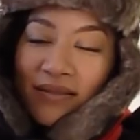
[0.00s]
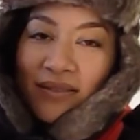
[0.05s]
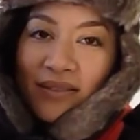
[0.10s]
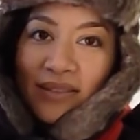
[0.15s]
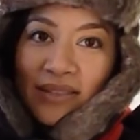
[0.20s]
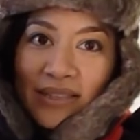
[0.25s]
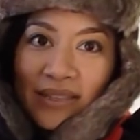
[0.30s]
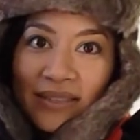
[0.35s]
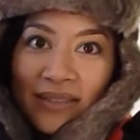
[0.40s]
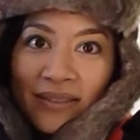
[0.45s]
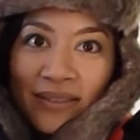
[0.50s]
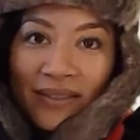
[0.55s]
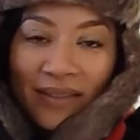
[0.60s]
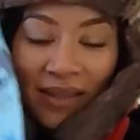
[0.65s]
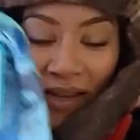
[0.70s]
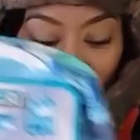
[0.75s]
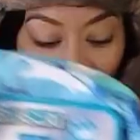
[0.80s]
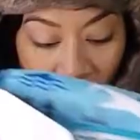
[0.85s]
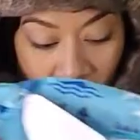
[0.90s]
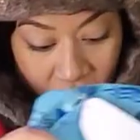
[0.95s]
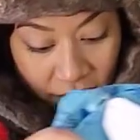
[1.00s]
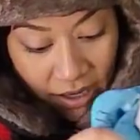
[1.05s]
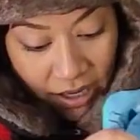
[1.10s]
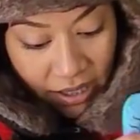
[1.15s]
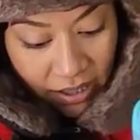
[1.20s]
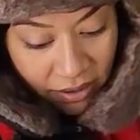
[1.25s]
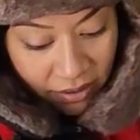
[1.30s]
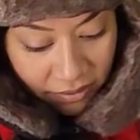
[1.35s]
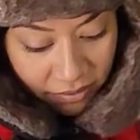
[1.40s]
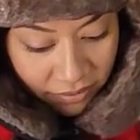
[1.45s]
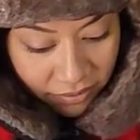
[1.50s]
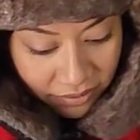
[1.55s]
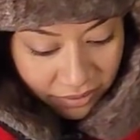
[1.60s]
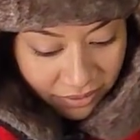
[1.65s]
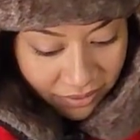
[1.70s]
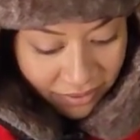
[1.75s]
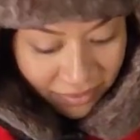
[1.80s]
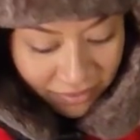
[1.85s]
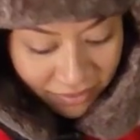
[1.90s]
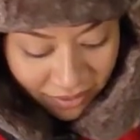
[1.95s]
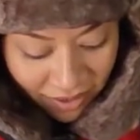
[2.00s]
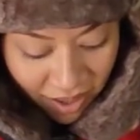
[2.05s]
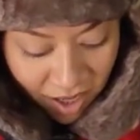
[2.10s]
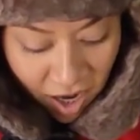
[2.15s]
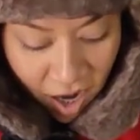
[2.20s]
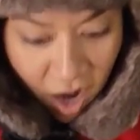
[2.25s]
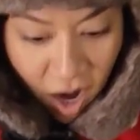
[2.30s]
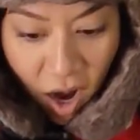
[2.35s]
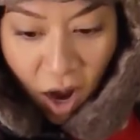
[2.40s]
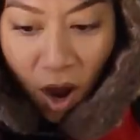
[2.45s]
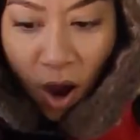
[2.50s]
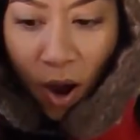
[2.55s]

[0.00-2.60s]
my fuzz buzz. One two,